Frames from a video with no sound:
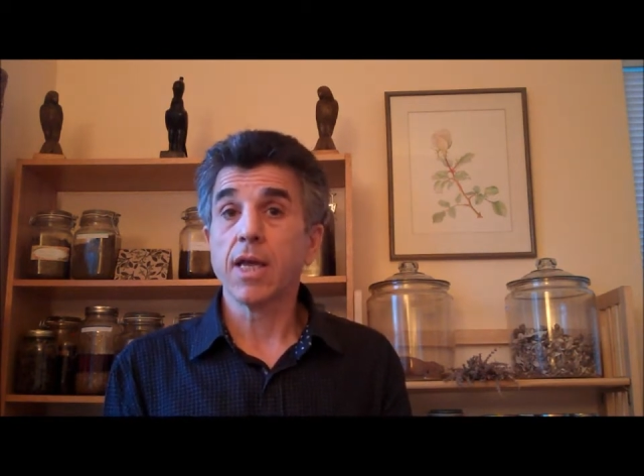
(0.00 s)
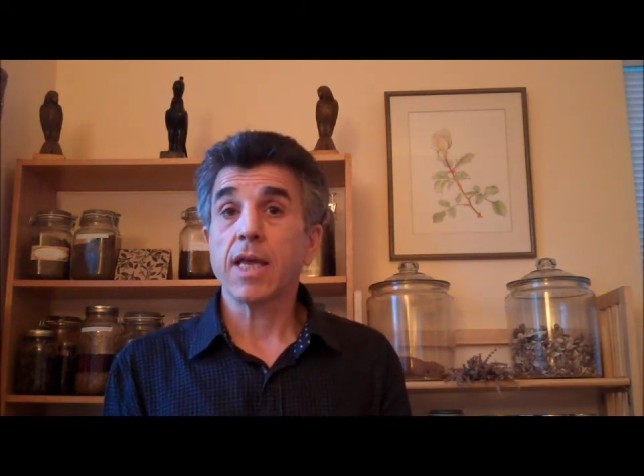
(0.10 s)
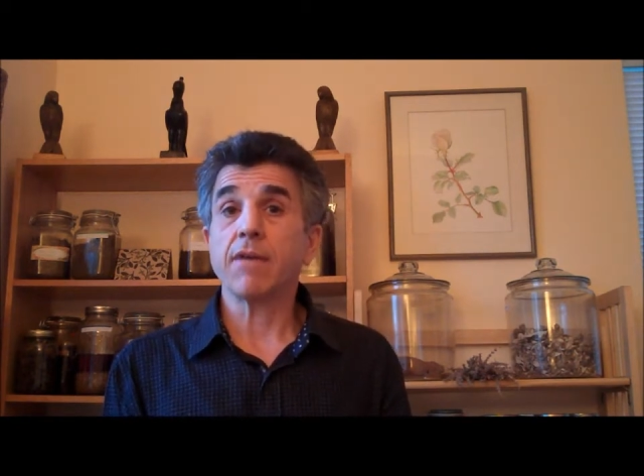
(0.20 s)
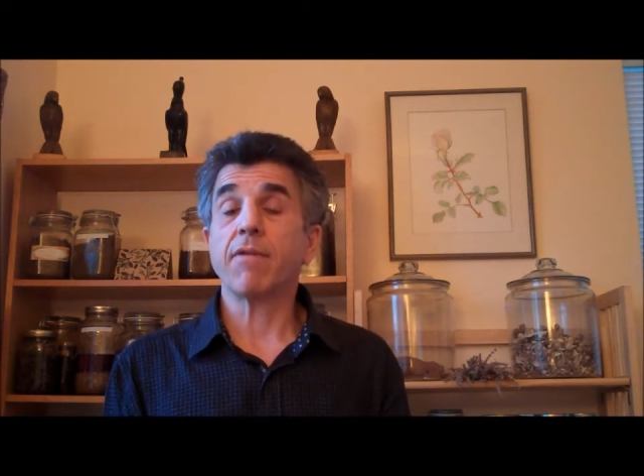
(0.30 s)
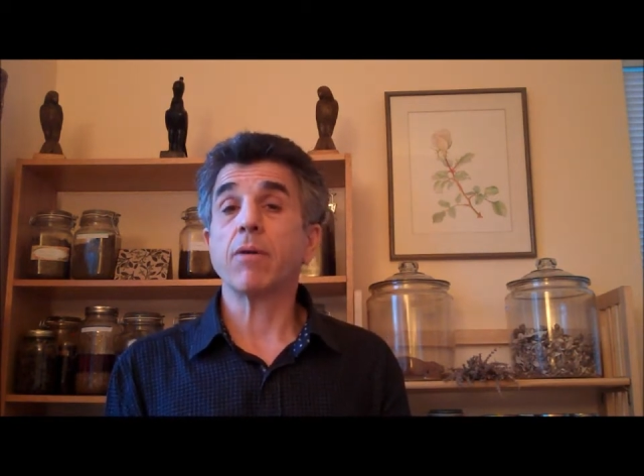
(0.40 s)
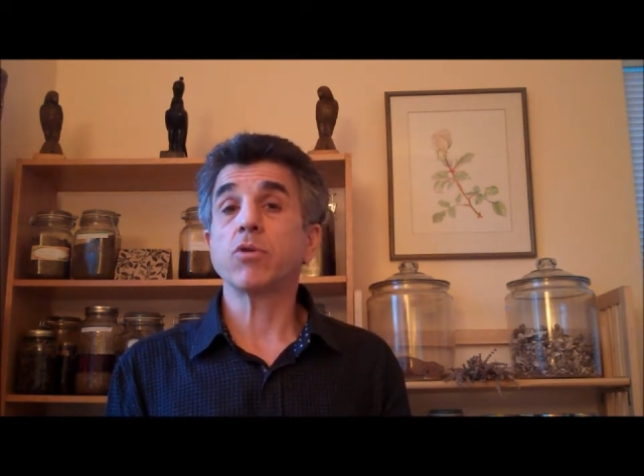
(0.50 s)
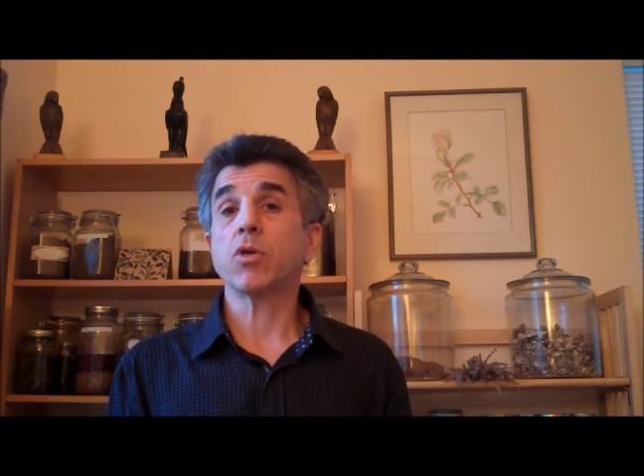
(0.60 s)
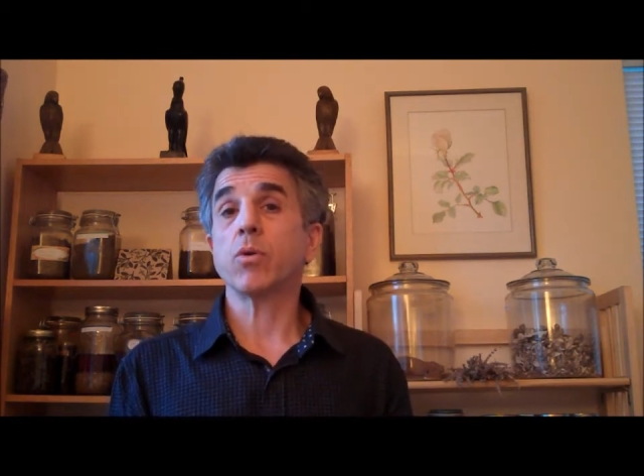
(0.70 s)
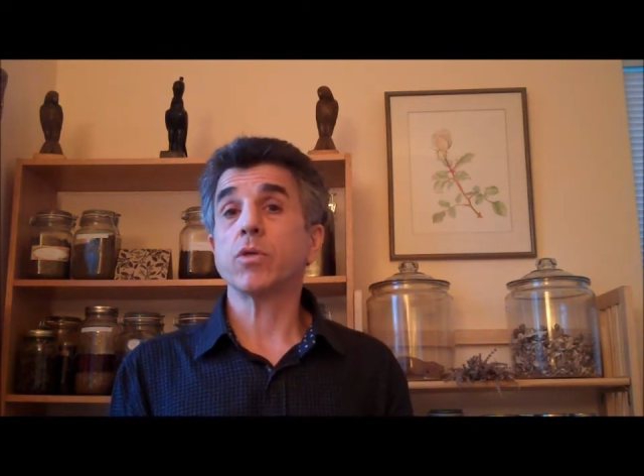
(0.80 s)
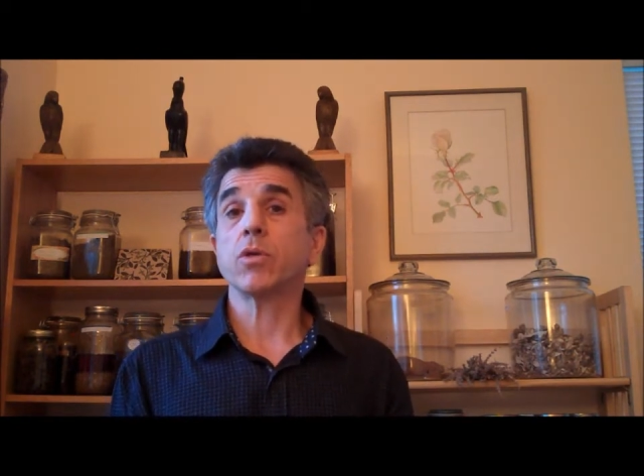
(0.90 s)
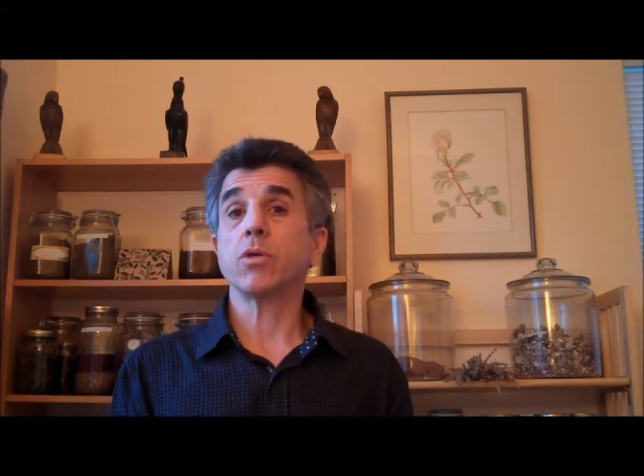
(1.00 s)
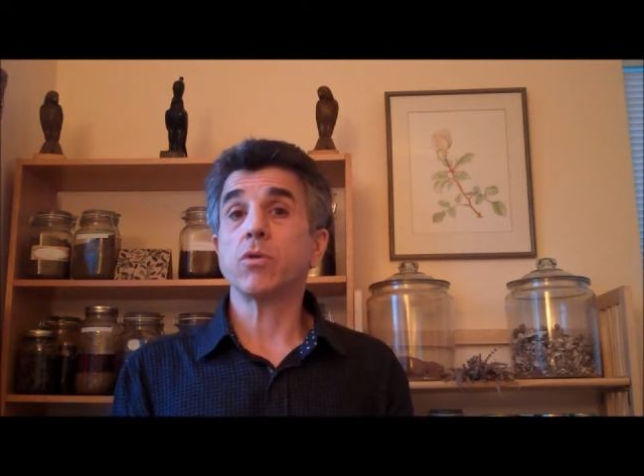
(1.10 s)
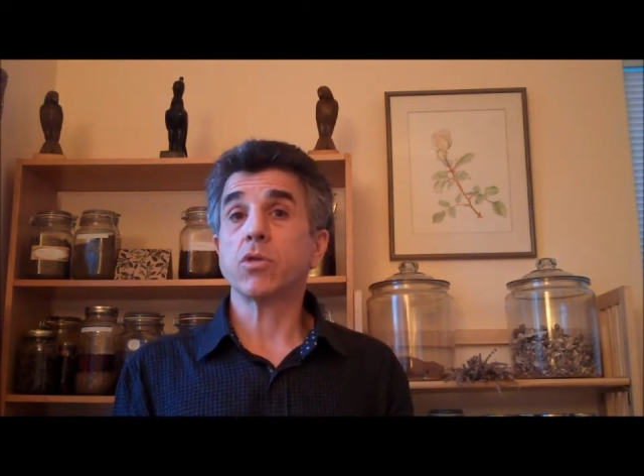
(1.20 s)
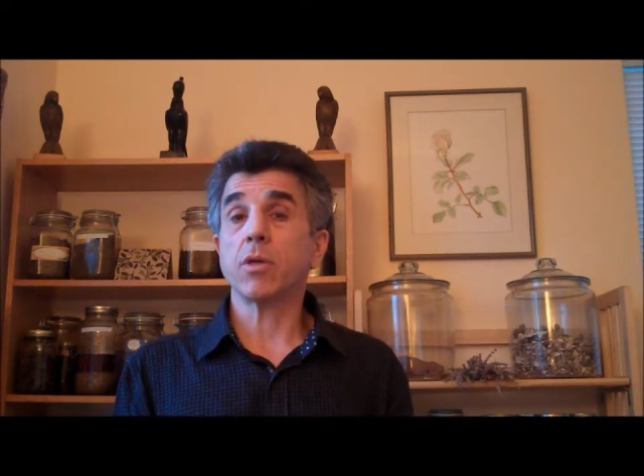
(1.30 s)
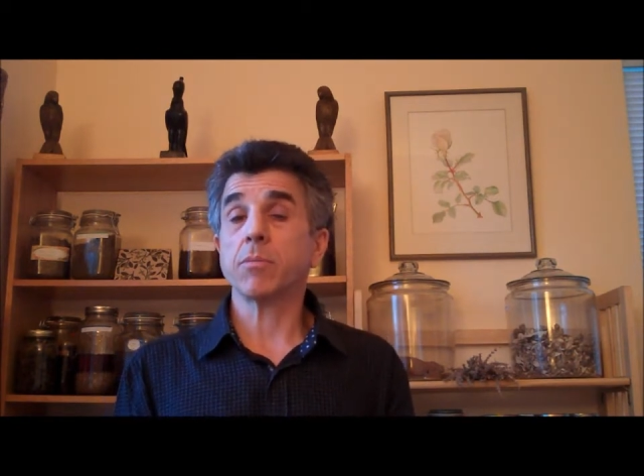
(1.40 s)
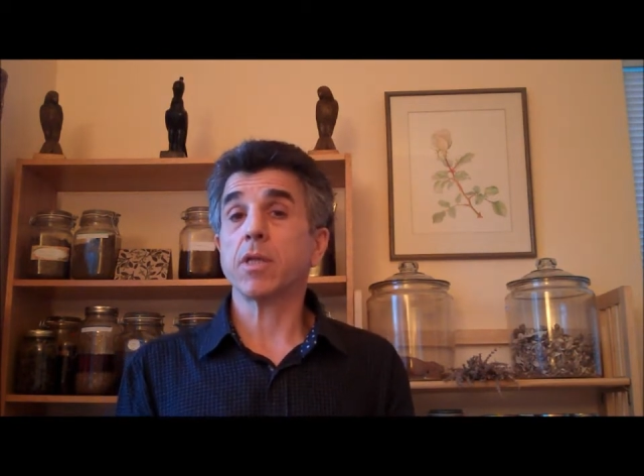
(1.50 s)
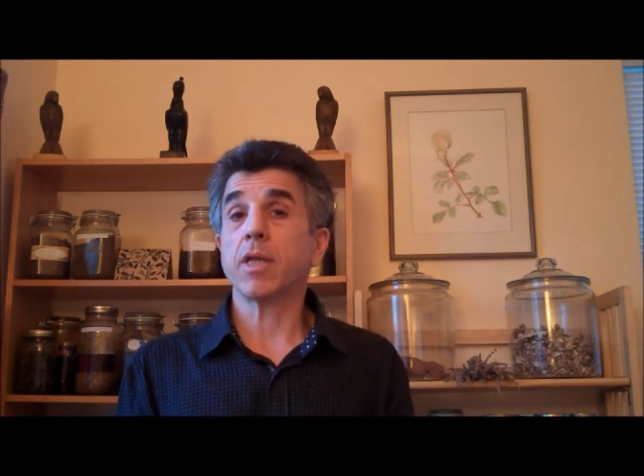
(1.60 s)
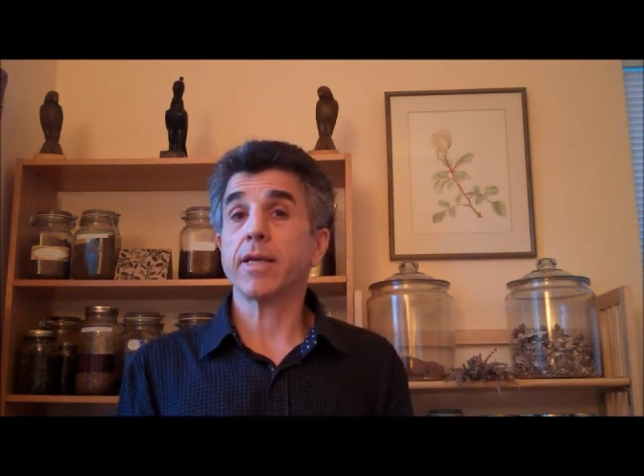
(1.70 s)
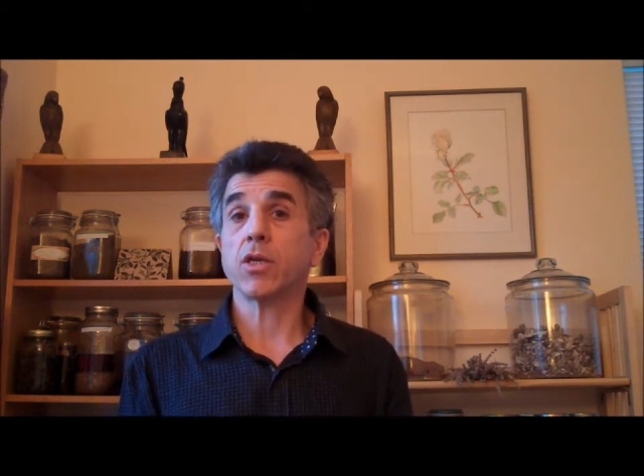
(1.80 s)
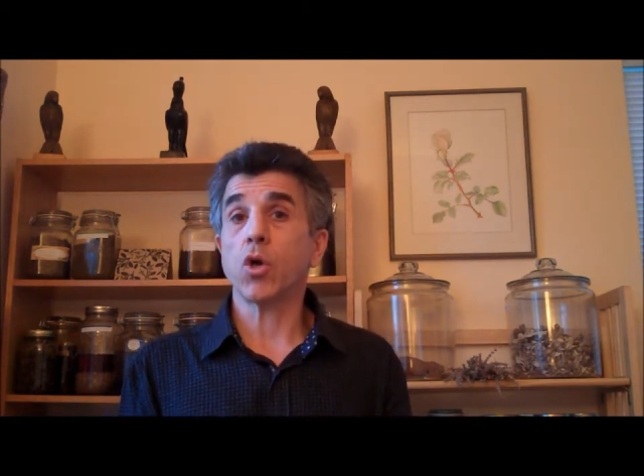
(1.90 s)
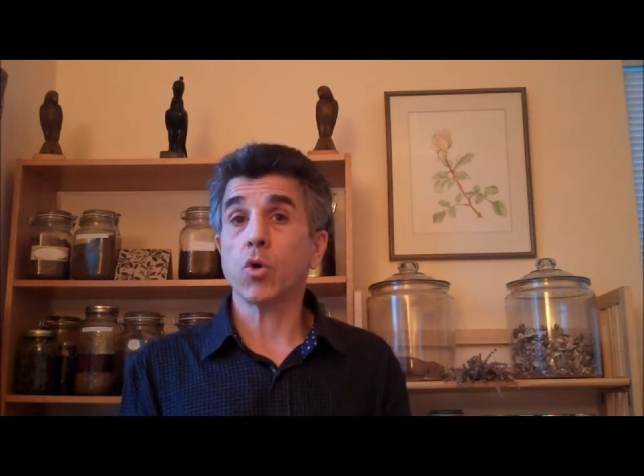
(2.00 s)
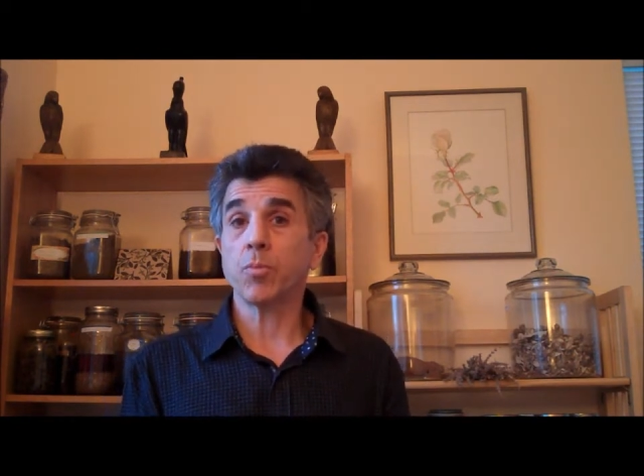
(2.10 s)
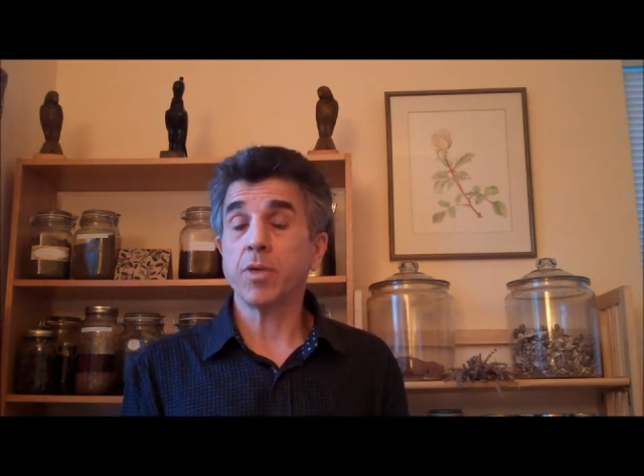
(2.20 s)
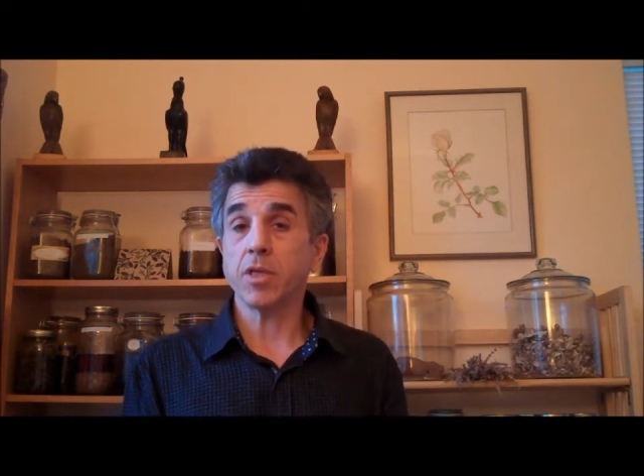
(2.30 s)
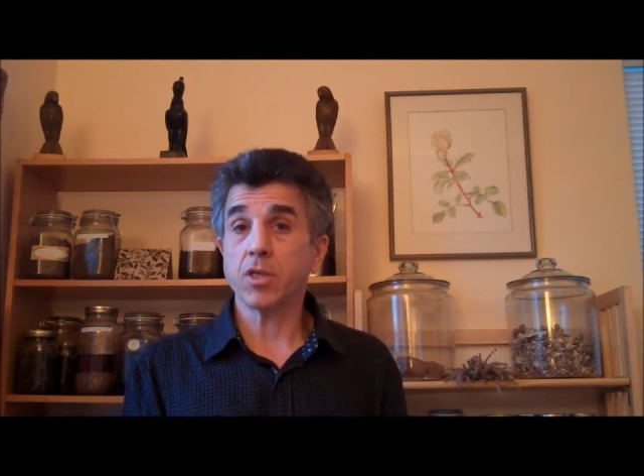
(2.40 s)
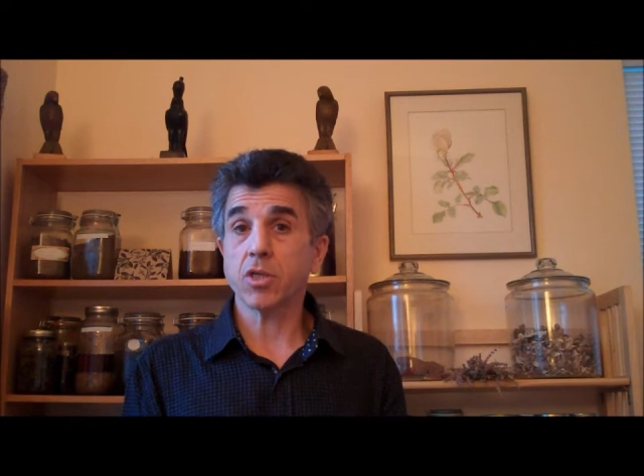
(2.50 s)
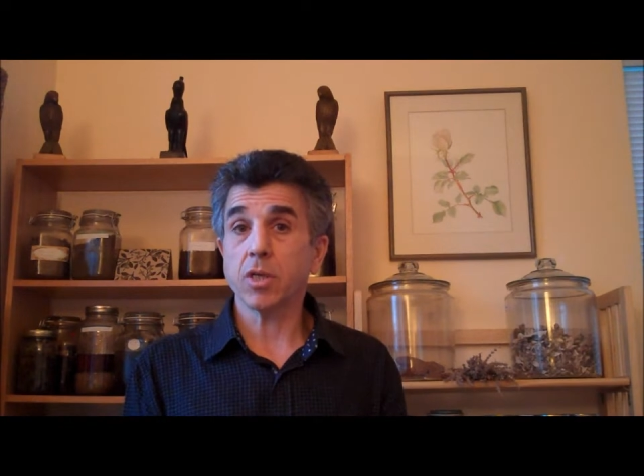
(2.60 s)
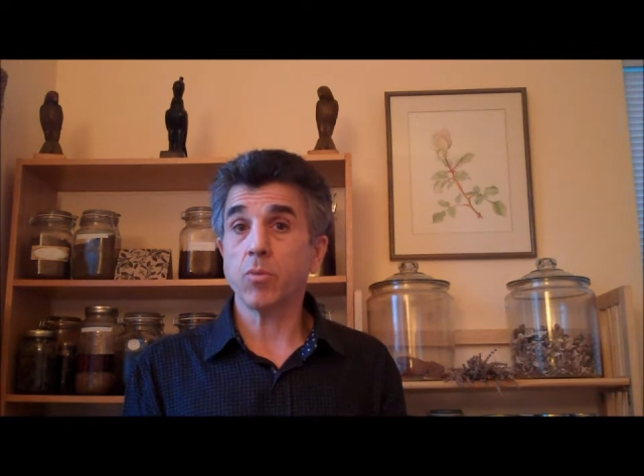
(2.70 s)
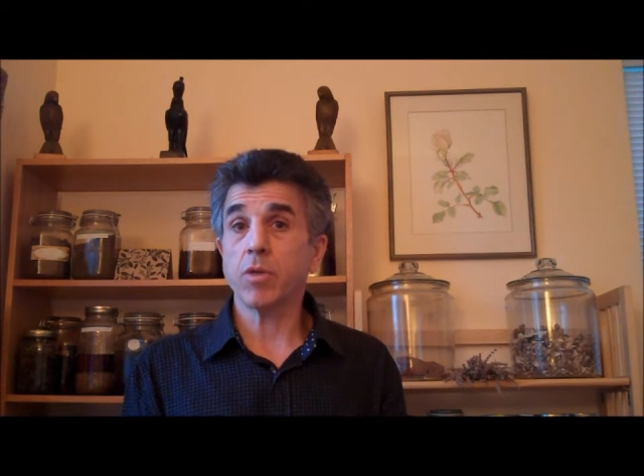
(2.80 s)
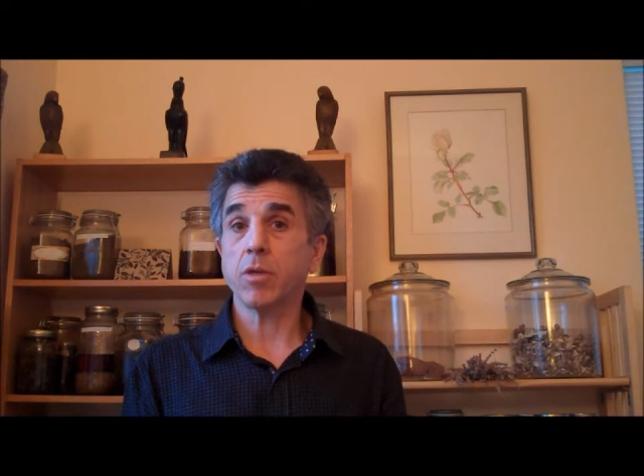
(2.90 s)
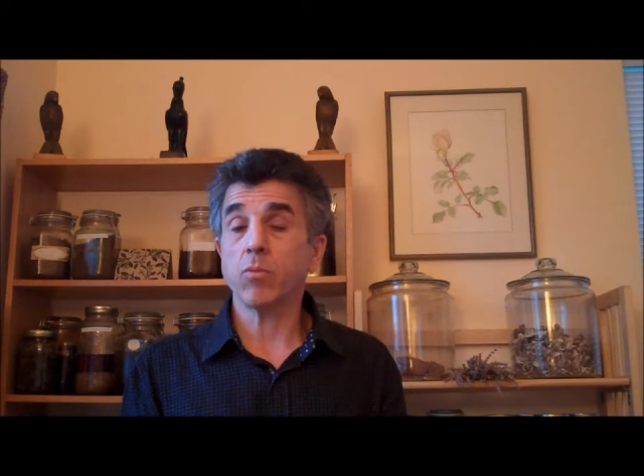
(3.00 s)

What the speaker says: If I was going to use something like an OPC with it,